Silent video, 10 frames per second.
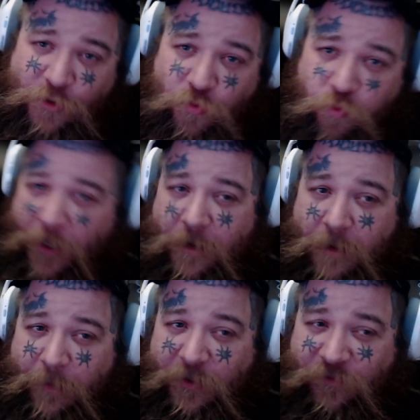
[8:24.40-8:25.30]
just ring them
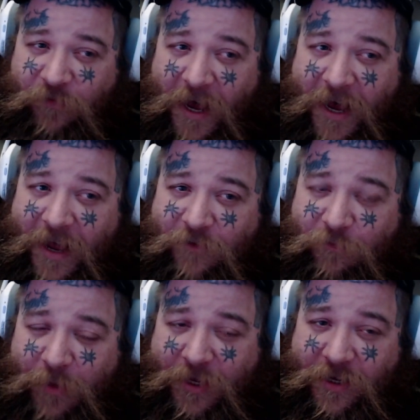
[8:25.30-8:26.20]
up as five
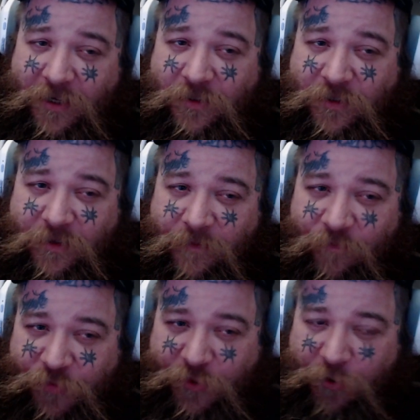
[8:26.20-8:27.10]
because
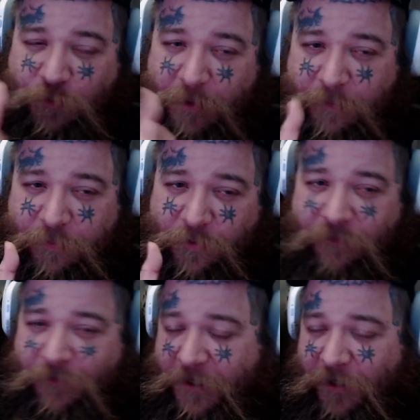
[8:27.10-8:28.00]
those people are
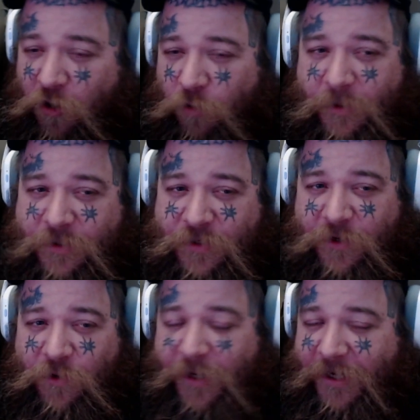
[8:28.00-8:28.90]
fucking homeless and
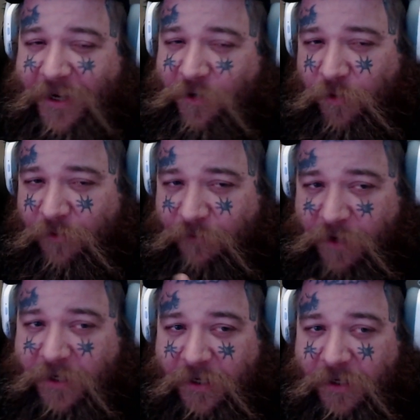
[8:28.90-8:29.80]
annoying and I don't want to
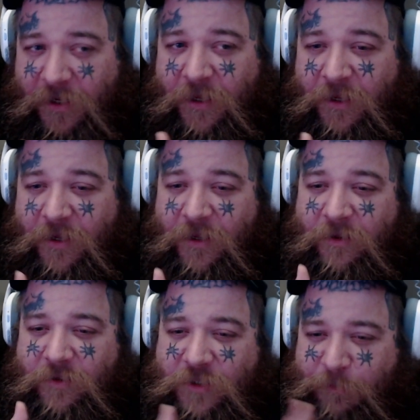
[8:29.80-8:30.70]
fucking
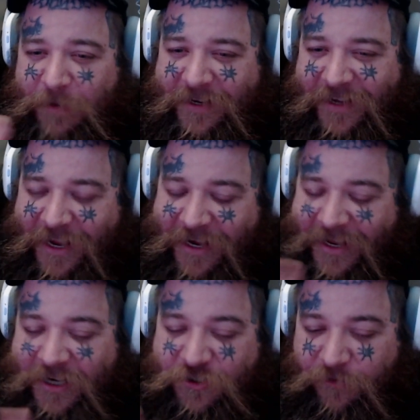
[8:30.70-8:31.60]
spend any
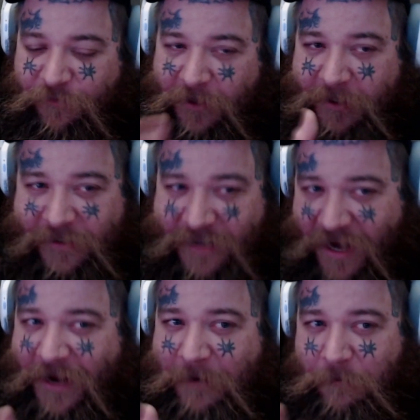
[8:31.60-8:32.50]
extra fucking
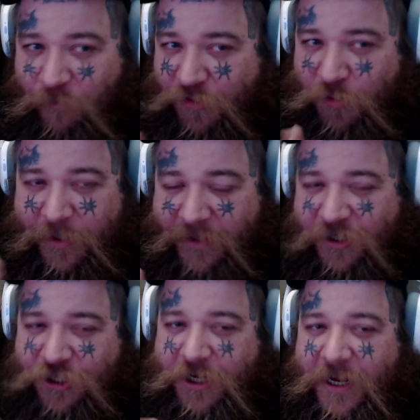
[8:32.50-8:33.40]
time doing the
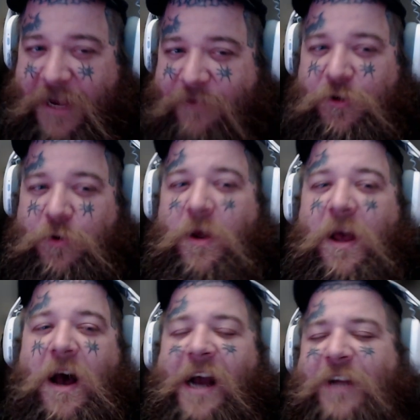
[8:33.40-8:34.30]
shit I have to do.
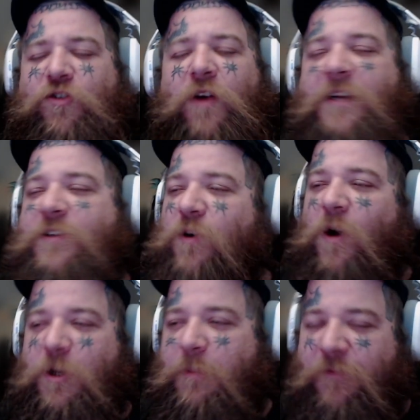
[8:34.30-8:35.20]
I tried so
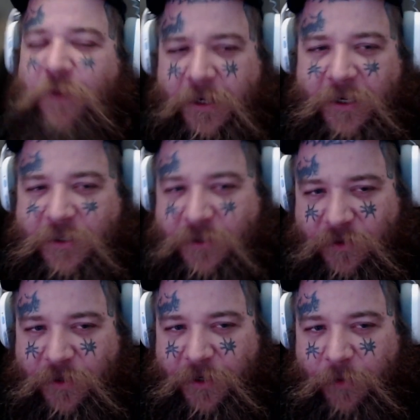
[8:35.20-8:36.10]
hard to be fucking nice to
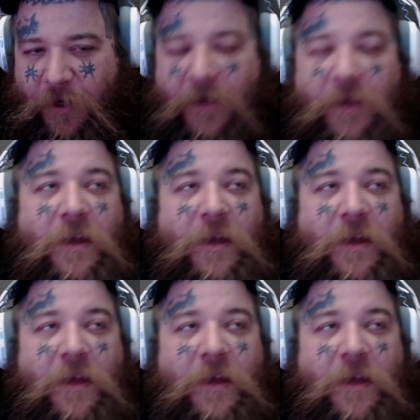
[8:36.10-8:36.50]
this lady, right?